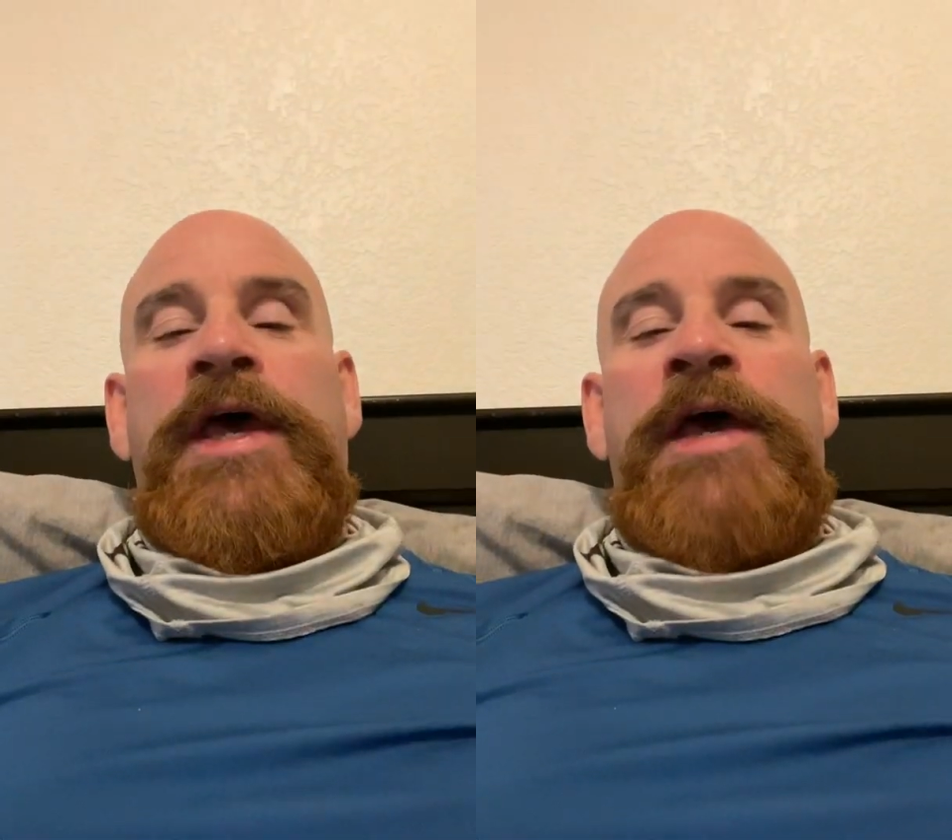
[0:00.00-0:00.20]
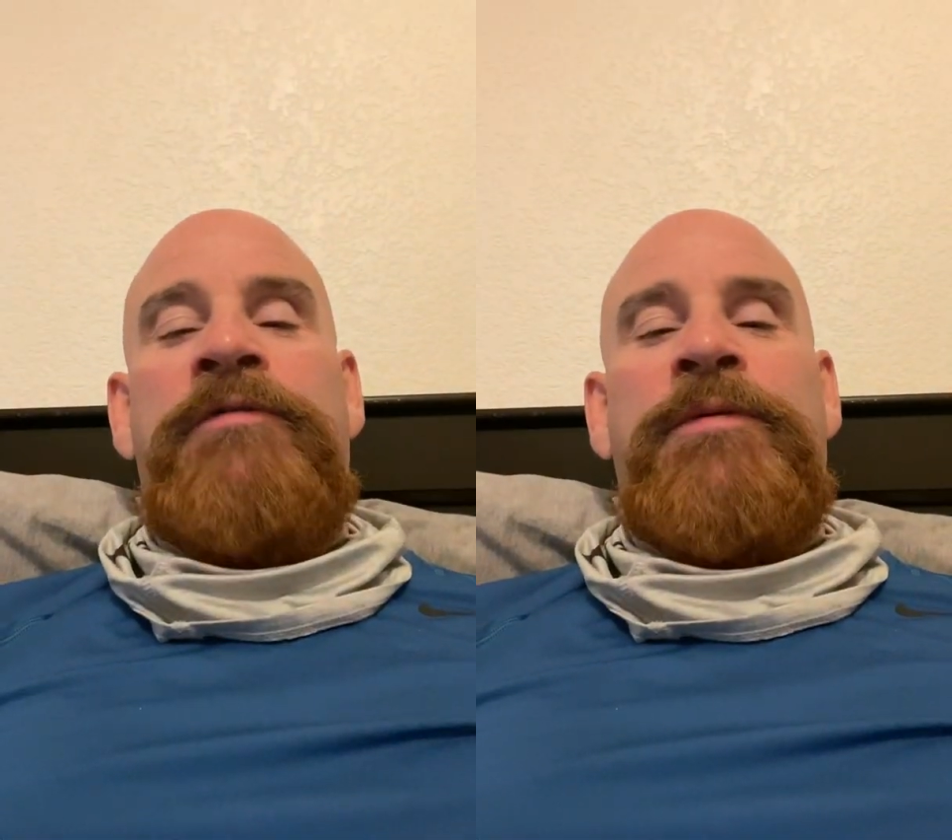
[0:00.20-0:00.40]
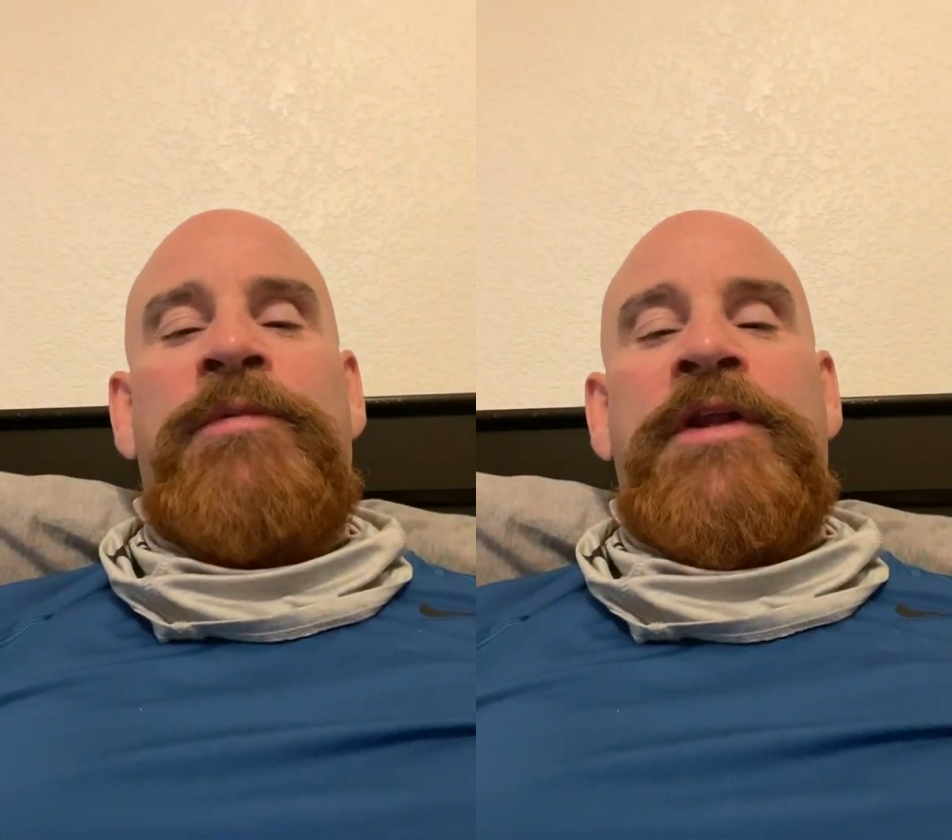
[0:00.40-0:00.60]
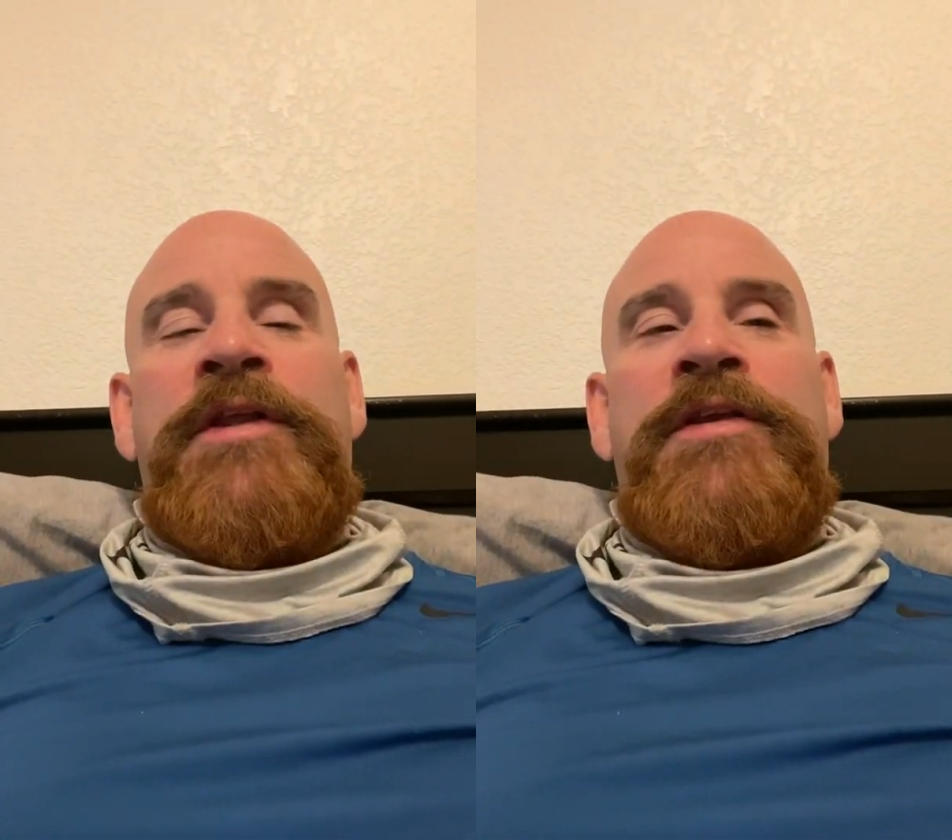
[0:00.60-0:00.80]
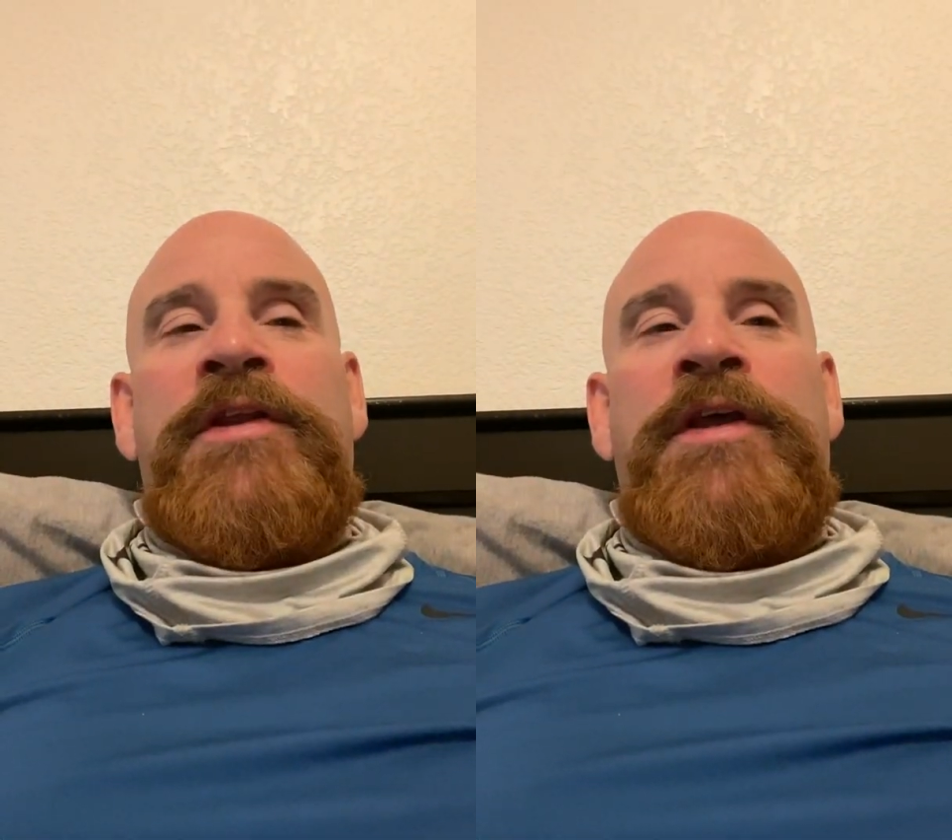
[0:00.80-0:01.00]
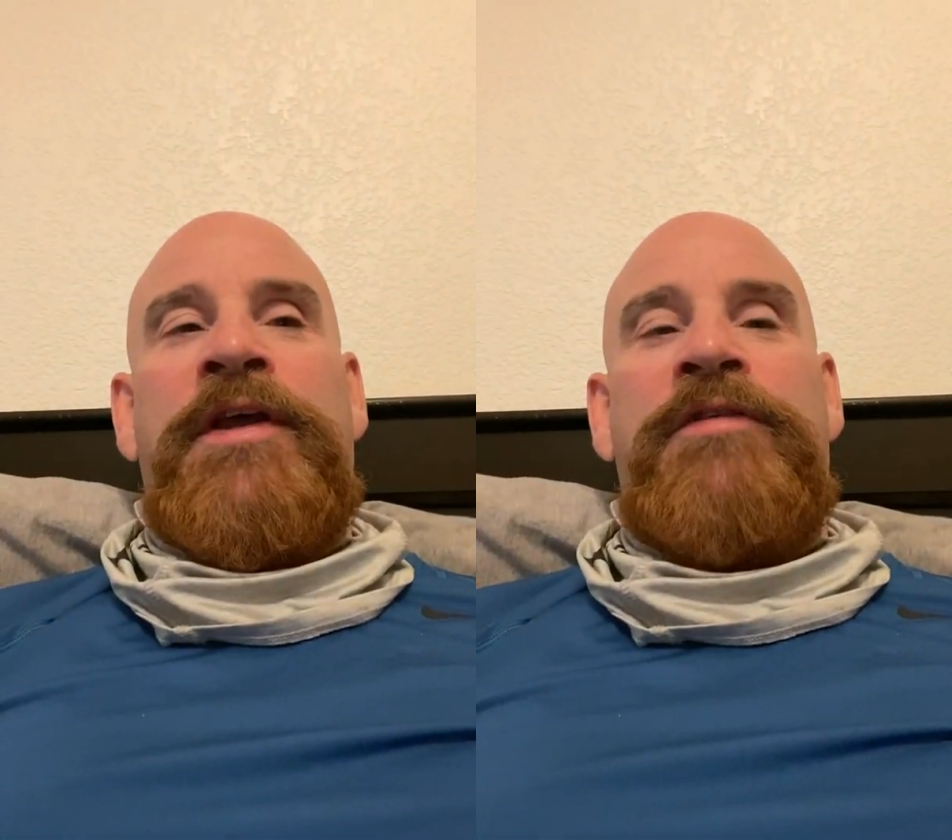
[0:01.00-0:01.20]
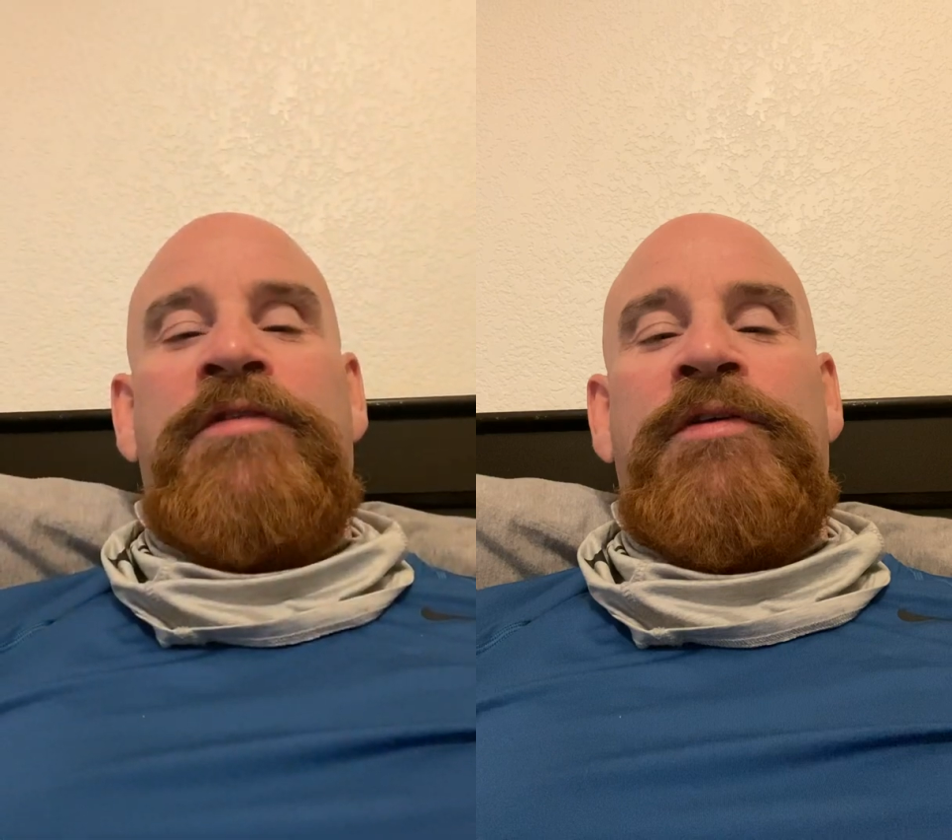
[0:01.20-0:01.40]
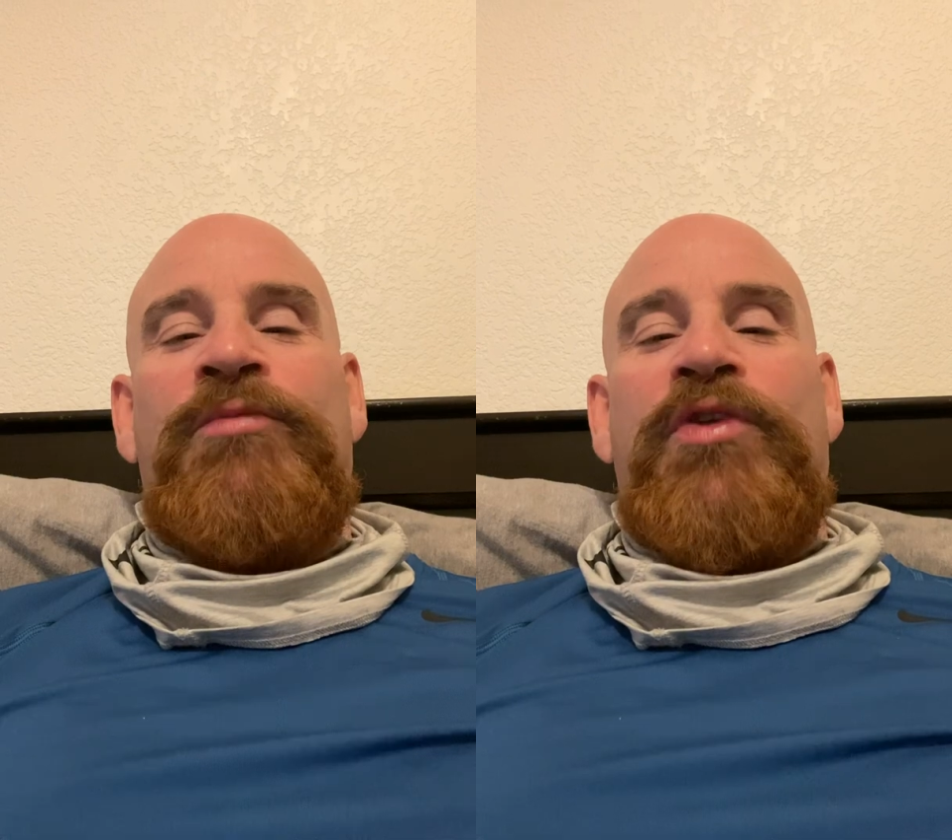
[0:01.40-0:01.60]
everybody today, it
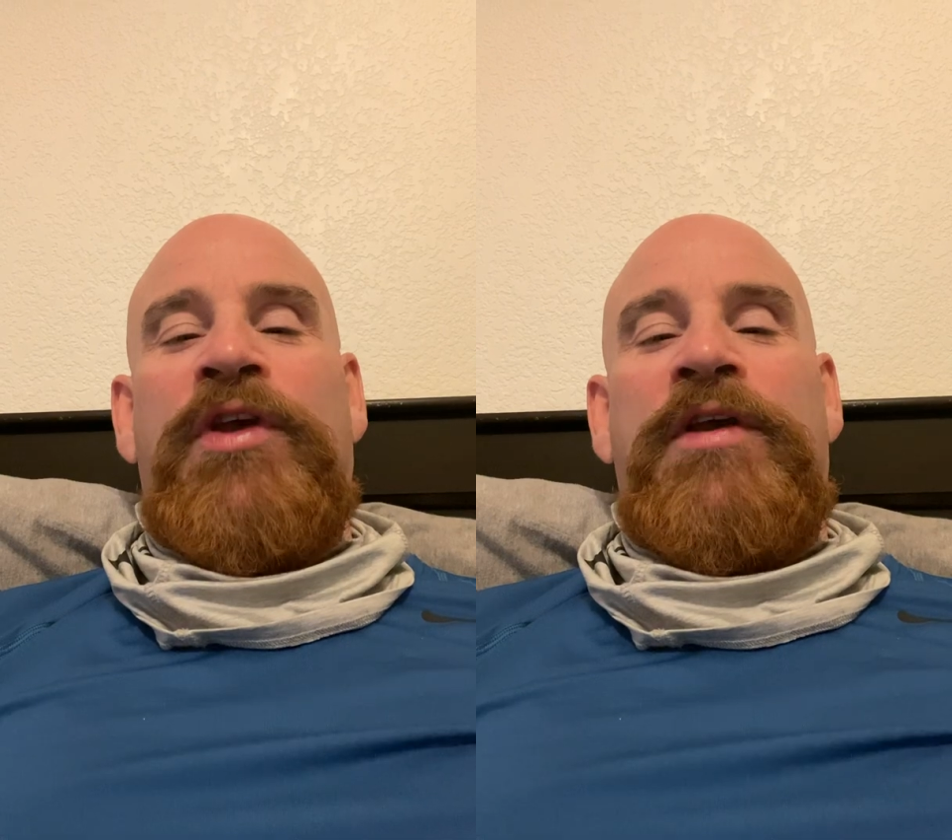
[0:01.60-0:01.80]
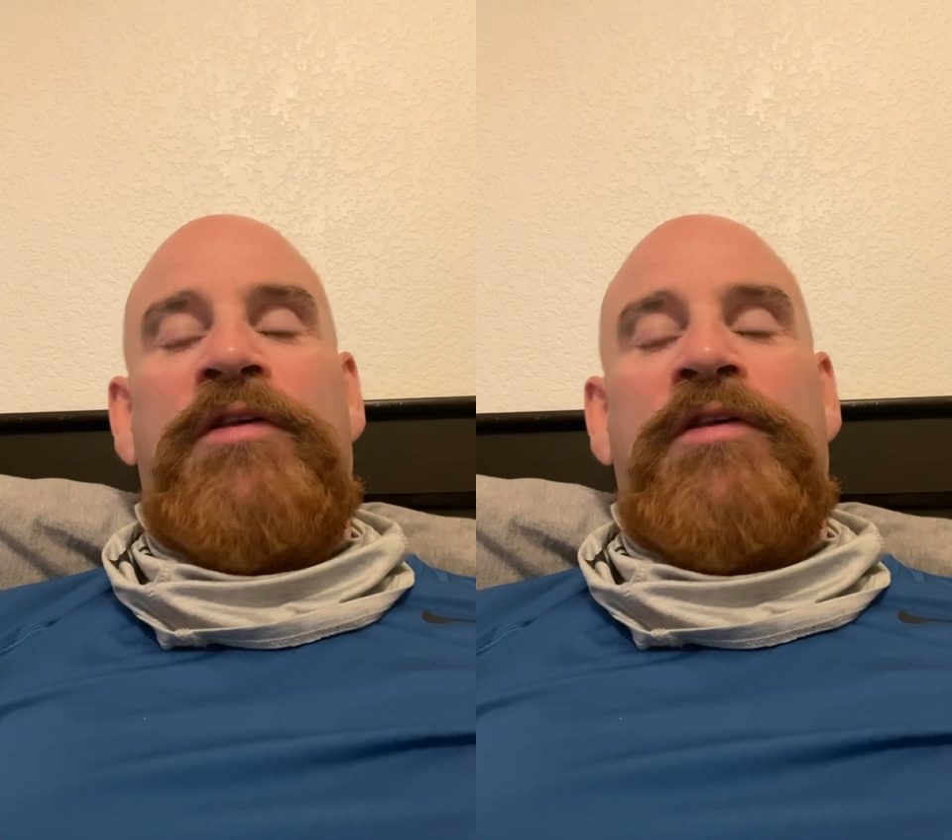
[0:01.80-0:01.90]
seems like,